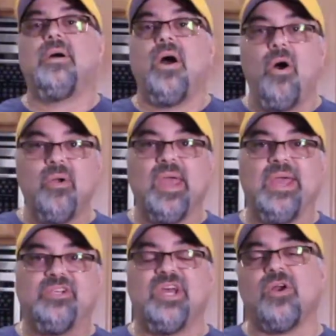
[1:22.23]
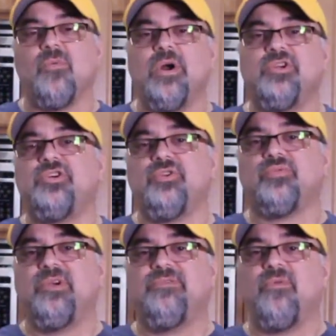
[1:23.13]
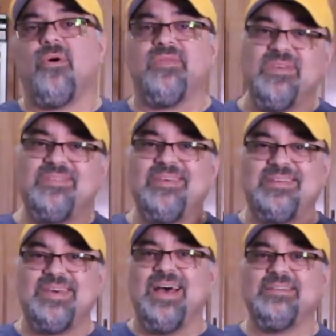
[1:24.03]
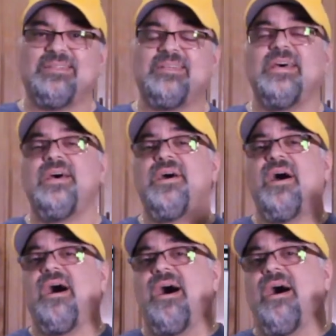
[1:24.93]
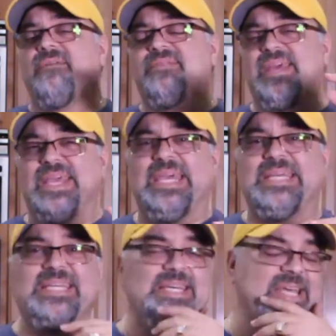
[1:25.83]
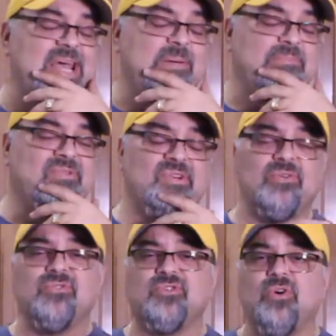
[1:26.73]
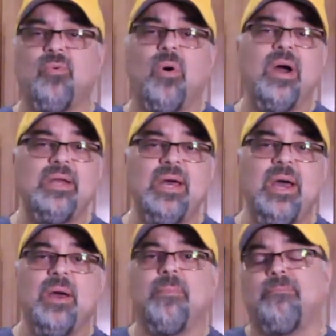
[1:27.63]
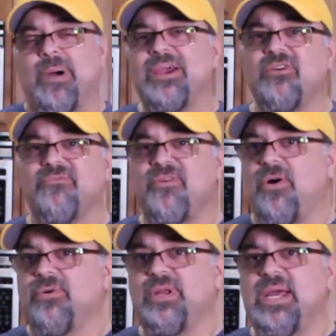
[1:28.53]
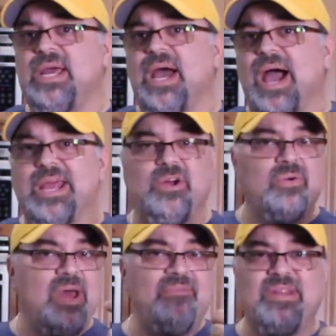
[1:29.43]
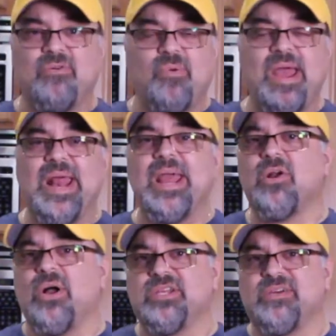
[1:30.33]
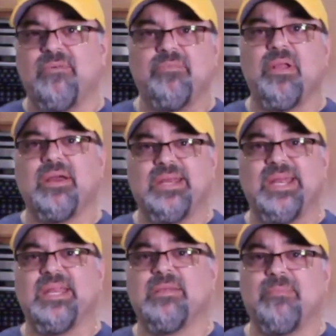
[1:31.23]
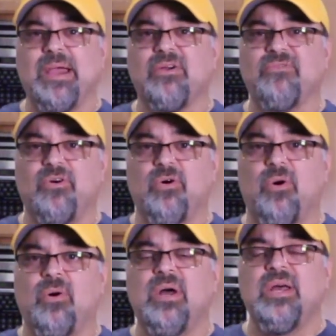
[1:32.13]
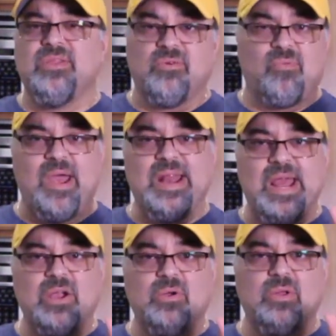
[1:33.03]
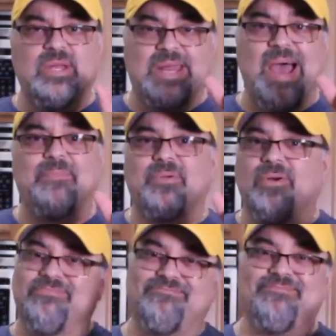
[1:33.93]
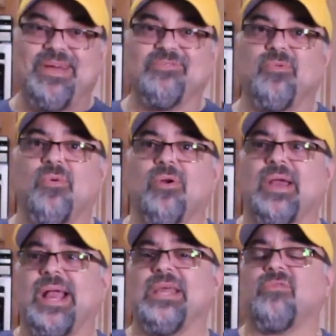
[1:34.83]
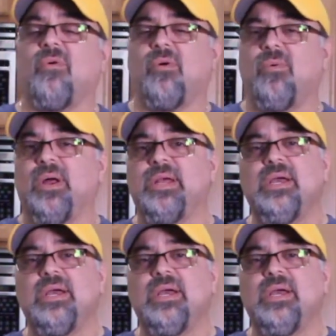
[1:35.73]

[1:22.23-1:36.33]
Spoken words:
Okay, check 1, 2, 3, 4. This is a test of the ETM 001 microphone. I don't have it in a right angle. I just have it plugged into the microphone hole. The right angle adapter doesn't work. I got the wrong one.